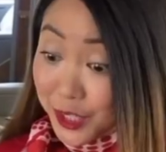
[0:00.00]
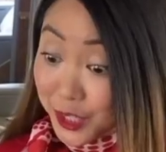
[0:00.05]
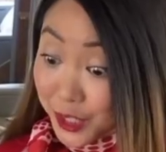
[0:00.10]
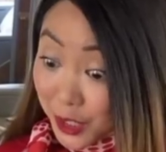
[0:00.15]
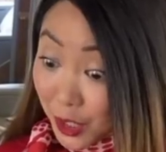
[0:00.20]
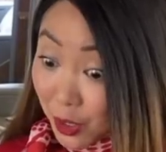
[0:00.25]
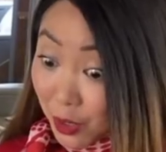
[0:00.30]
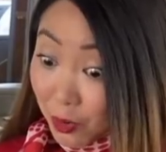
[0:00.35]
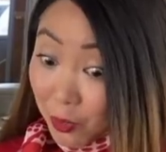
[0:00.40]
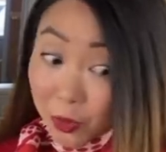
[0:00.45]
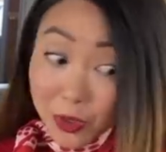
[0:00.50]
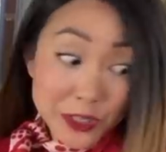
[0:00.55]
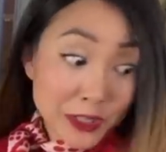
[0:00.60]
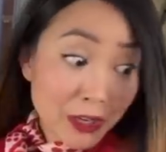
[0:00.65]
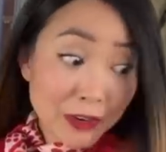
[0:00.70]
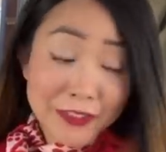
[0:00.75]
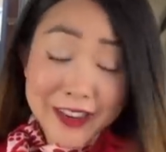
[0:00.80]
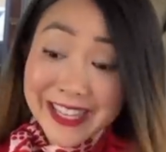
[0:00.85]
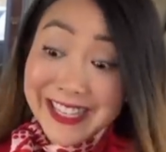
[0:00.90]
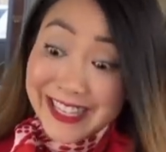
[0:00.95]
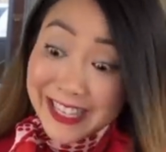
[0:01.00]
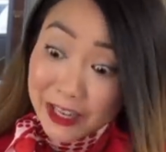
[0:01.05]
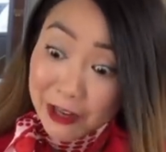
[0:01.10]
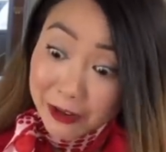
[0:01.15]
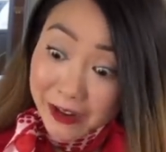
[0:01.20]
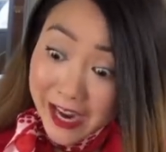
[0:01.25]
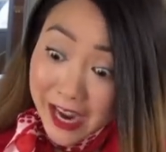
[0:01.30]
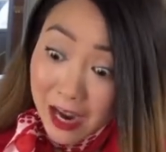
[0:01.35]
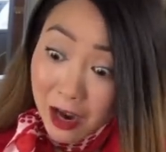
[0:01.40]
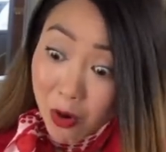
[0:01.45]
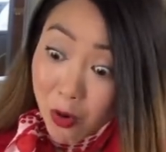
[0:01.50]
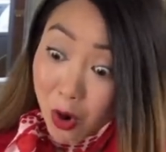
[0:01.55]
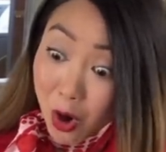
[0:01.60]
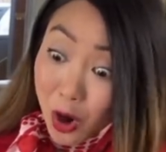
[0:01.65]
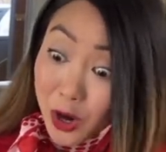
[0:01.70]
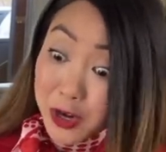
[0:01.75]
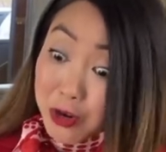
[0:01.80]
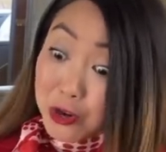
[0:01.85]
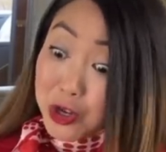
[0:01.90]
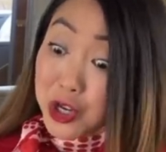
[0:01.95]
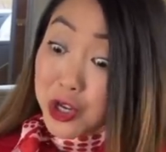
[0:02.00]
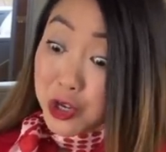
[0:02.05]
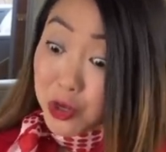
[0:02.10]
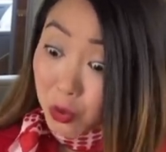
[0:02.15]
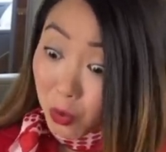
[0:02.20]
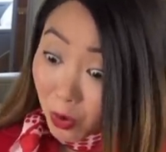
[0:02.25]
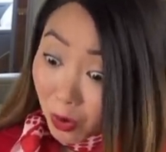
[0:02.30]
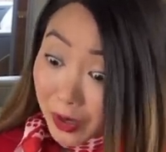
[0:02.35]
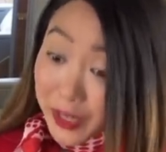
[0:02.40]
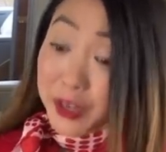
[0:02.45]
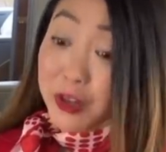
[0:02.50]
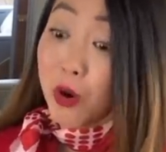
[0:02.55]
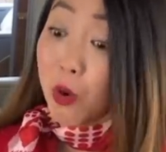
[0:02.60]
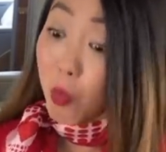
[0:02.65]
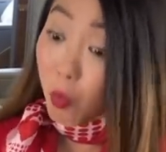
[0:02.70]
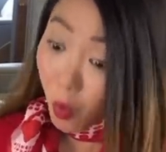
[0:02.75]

Sir, we're serving dinner now? Are you sure you